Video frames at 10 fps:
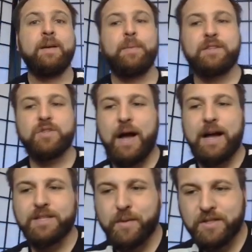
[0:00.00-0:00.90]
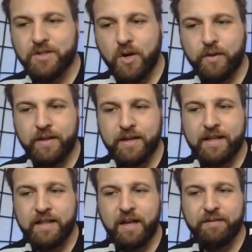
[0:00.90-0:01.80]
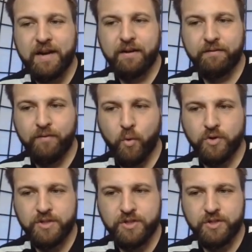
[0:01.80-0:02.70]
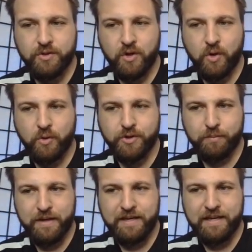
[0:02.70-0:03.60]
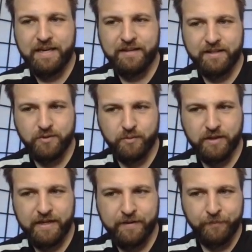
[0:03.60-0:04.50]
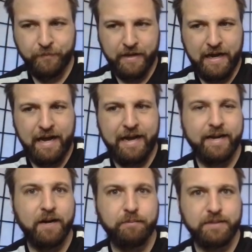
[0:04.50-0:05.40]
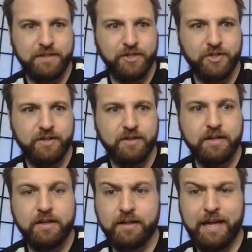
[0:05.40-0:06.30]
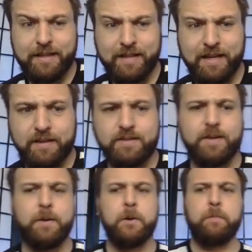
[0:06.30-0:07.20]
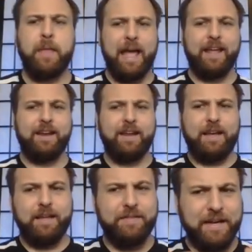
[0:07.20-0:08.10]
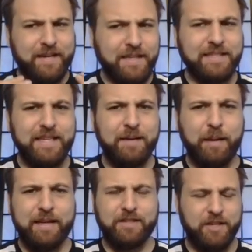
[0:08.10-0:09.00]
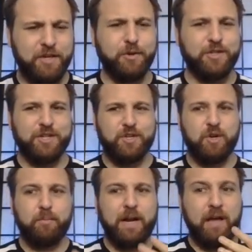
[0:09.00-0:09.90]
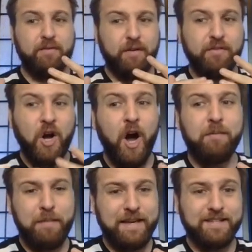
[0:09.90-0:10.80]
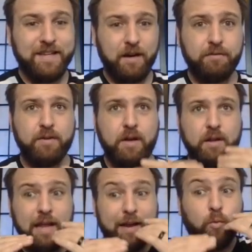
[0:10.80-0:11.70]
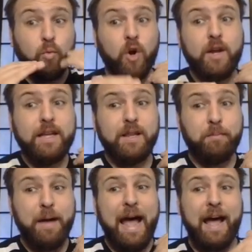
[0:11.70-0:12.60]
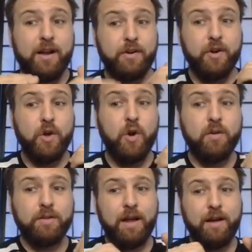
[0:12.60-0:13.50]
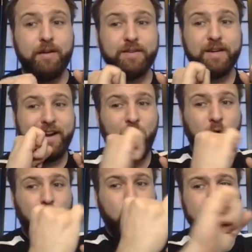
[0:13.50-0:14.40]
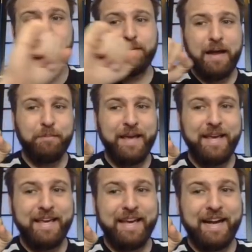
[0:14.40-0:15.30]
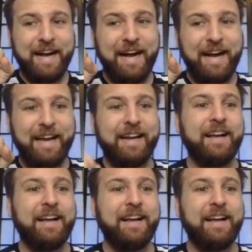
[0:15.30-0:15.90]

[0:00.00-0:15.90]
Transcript: And so as a result, the glove kind of forces you to hold your pinky in this really high up position like this. And that doesn't seem like it's a huge issue, but I've caught myself like working the bag no glove and holding my pinky high